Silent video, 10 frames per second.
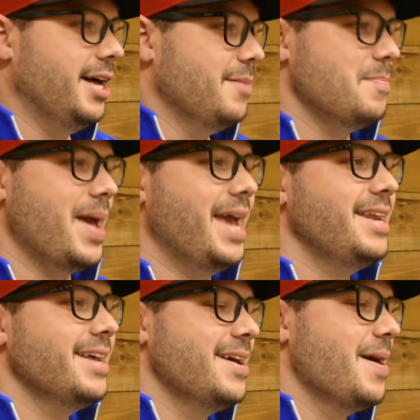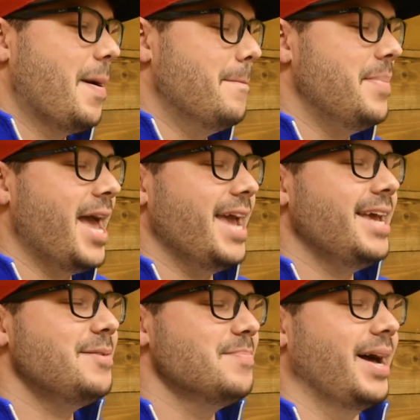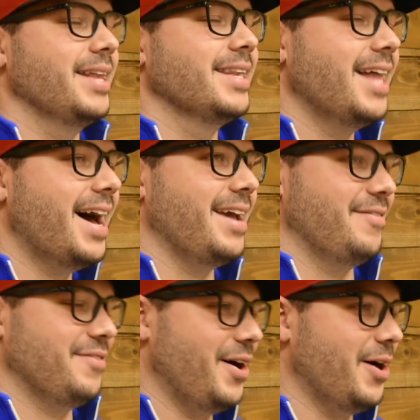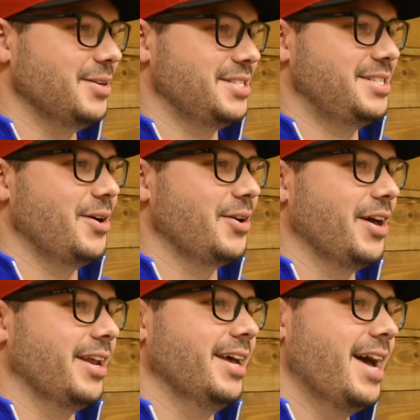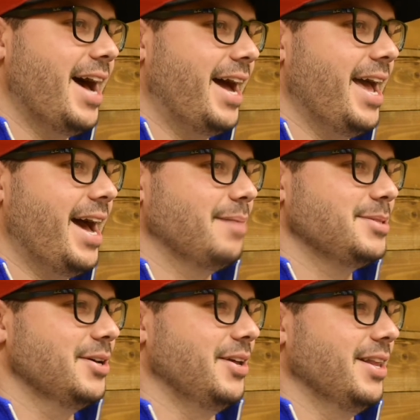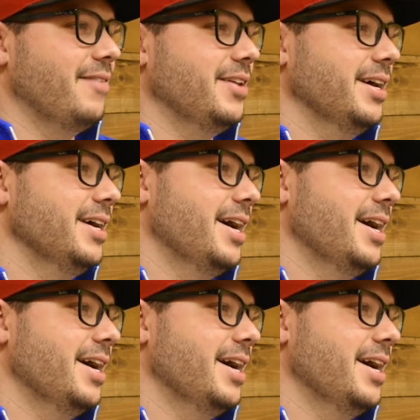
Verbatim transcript: Made my life. Oh, it's so good. I absolutely loved it.